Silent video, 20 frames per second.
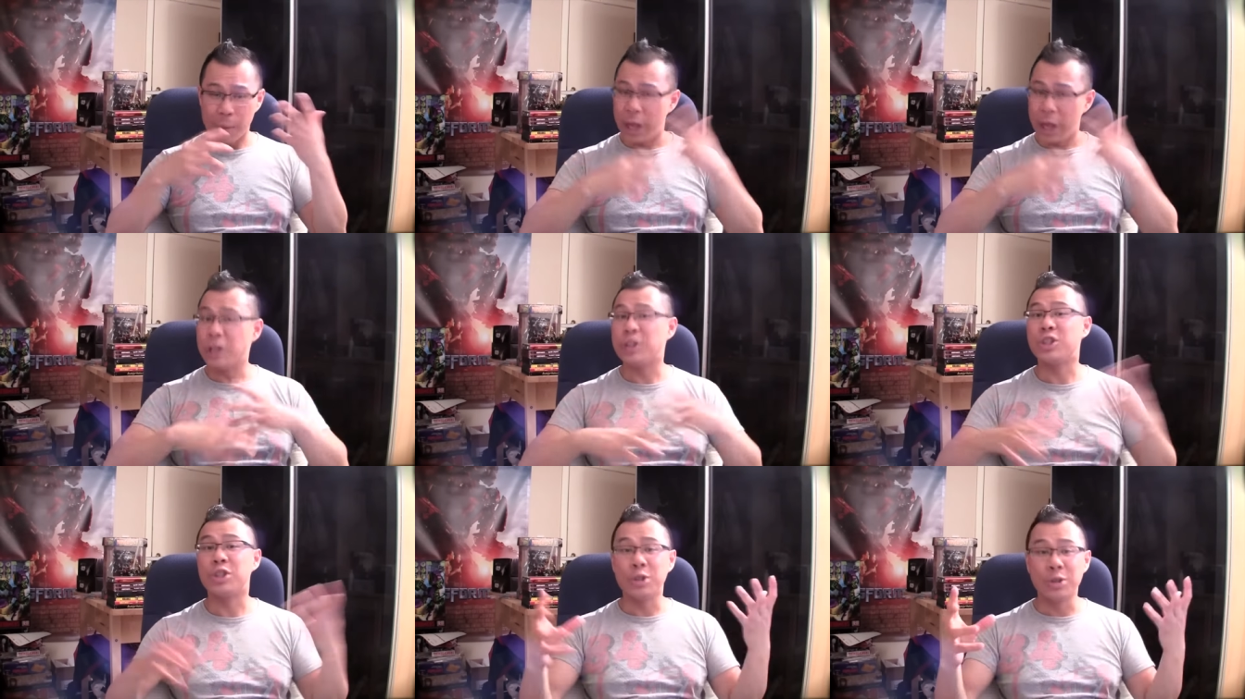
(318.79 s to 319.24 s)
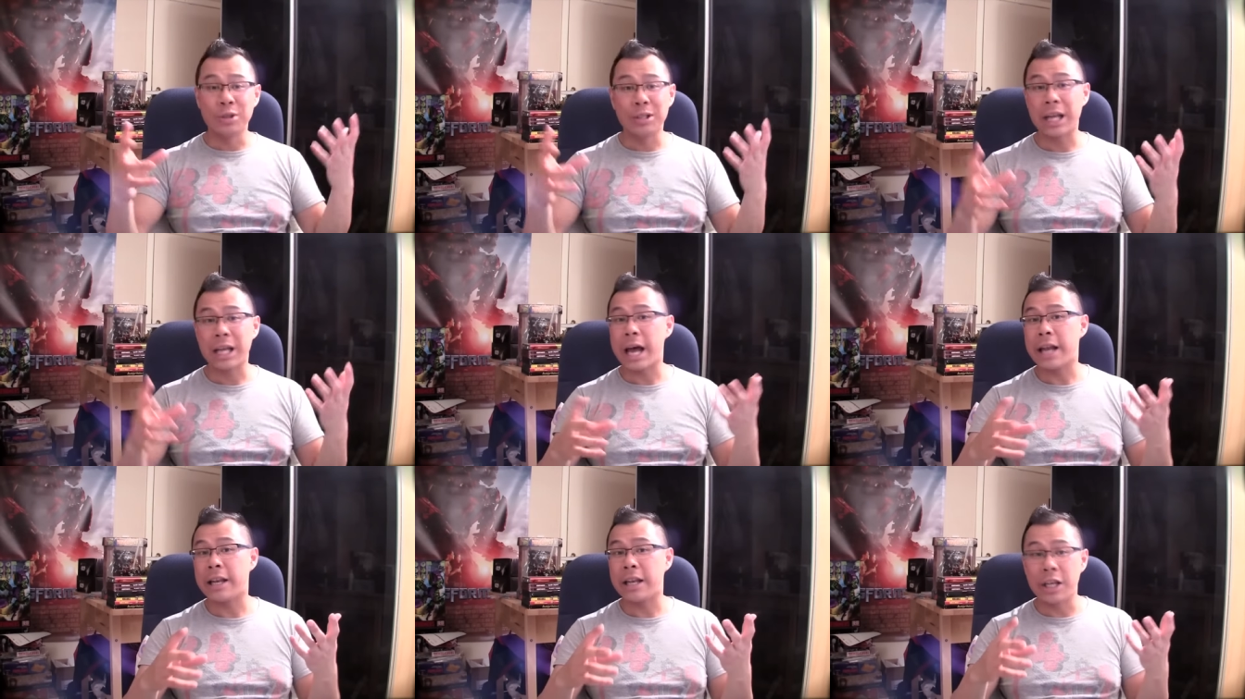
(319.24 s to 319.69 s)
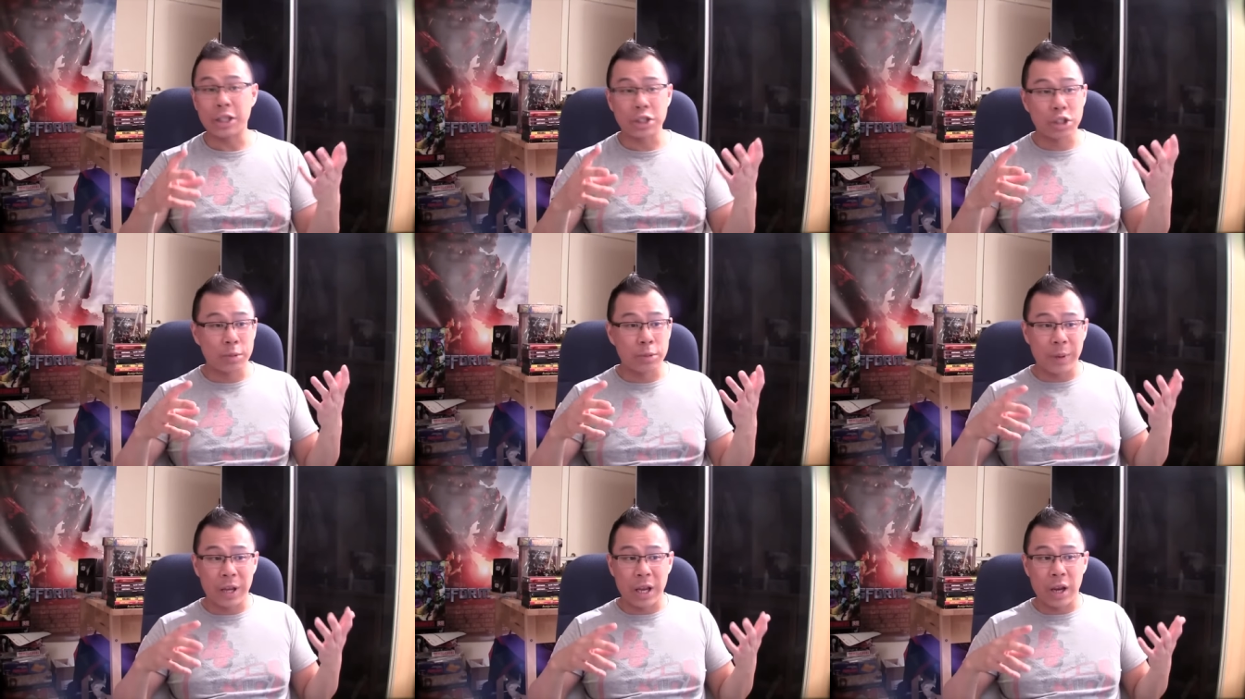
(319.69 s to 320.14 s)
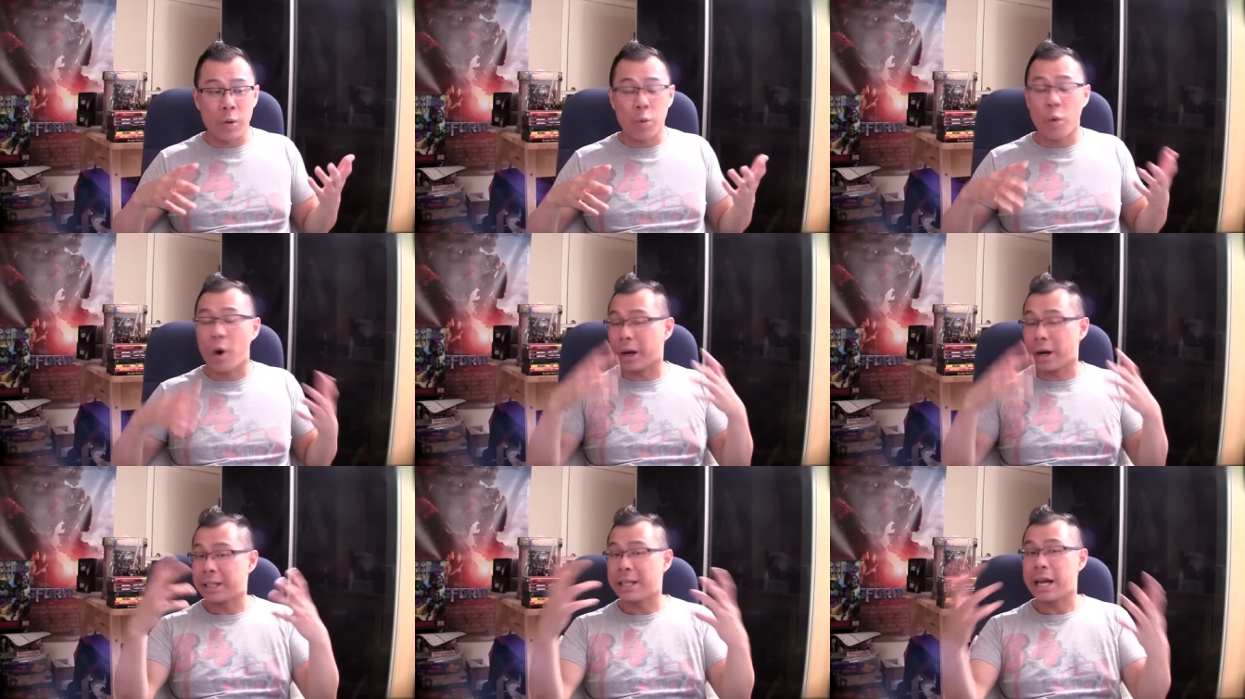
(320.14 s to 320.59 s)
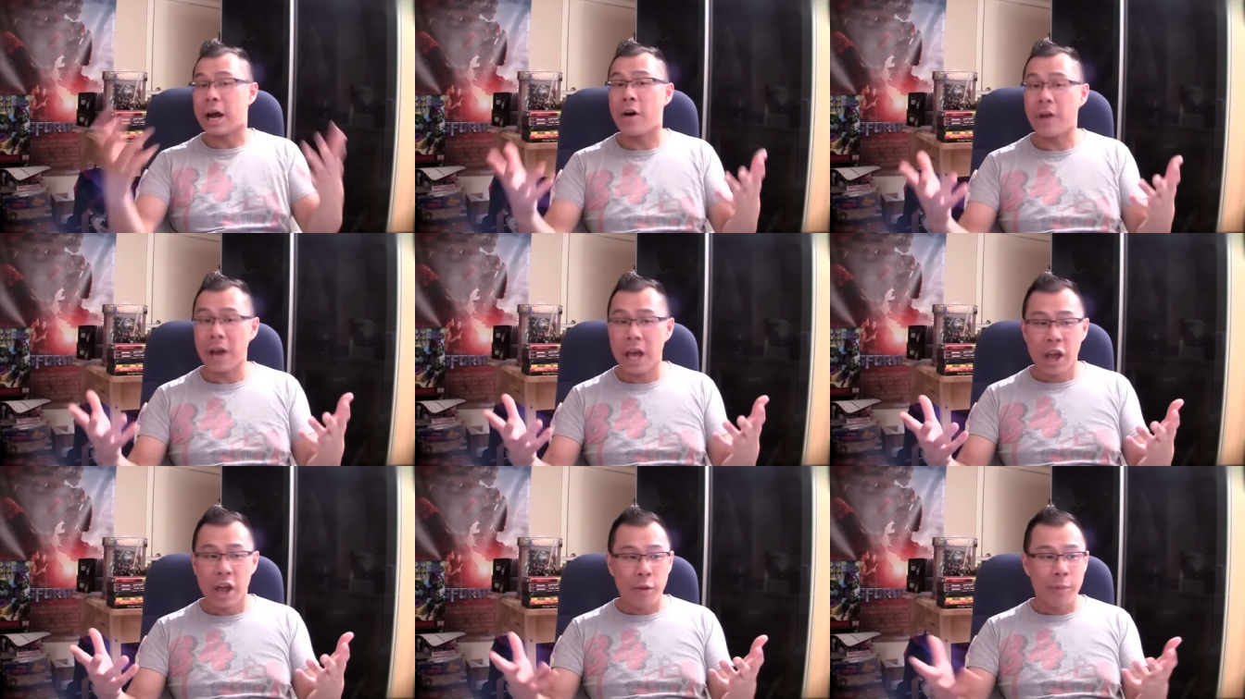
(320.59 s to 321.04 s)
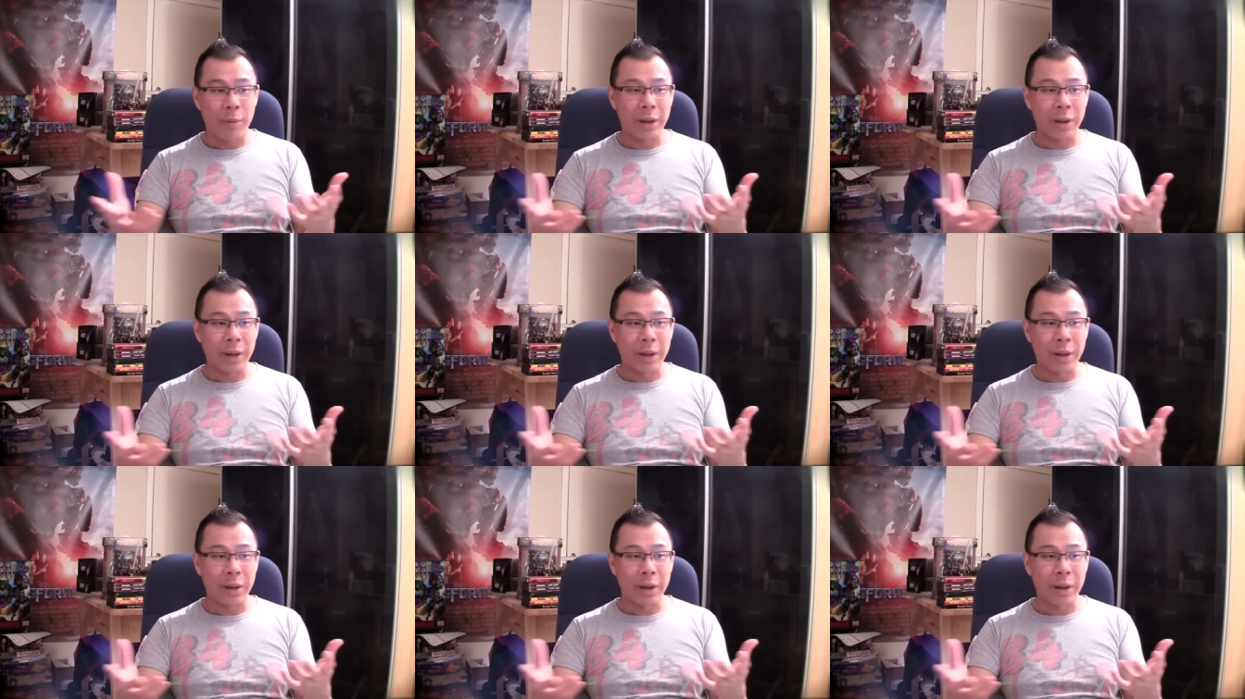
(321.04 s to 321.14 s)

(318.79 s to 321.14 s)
issues that need to be worked out.